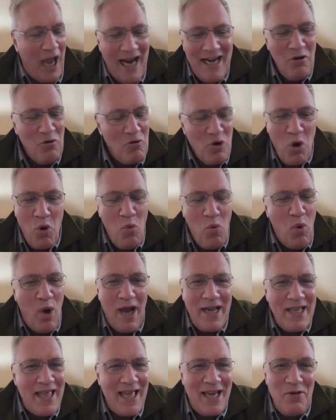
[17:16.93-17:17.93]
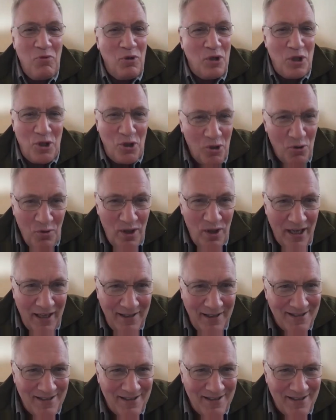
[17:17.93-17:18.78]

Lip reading: I don't know why they would do that.